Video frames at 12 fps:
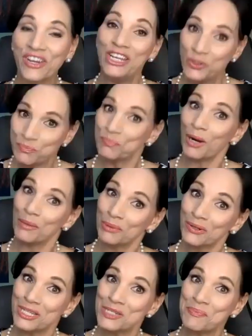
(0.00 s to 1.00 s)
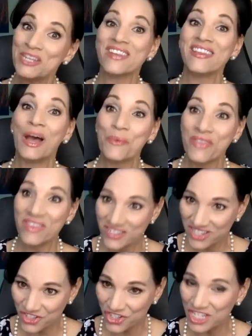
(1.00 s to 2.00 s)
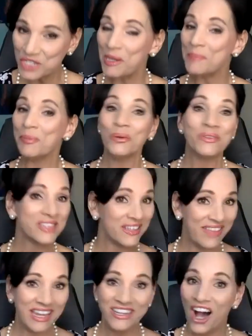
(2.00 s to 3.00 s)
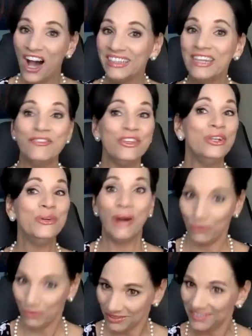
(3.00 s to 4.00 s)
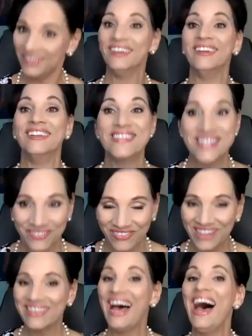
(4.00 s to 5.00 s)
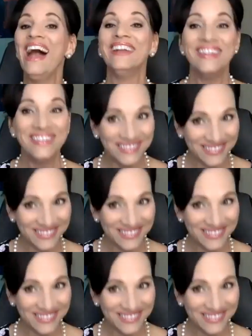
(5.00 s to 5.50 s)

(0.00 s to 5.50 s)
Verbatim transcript: And you probably could speak to that with indigenous people. Did they not give you alcohol and stuff like that? And